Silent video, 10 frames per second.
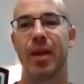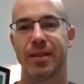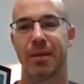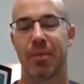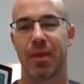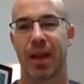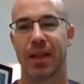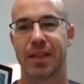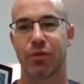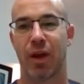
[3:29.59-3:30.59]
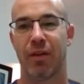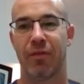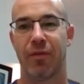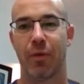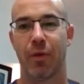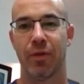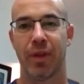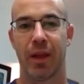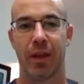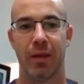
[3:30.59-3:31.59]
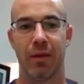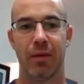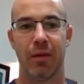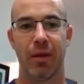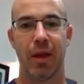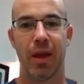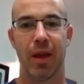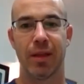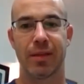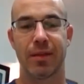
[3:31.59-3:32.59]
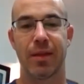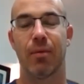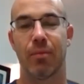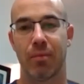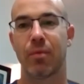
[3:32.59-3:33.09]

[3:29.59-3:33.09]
It's something that I strive for daily, and it's the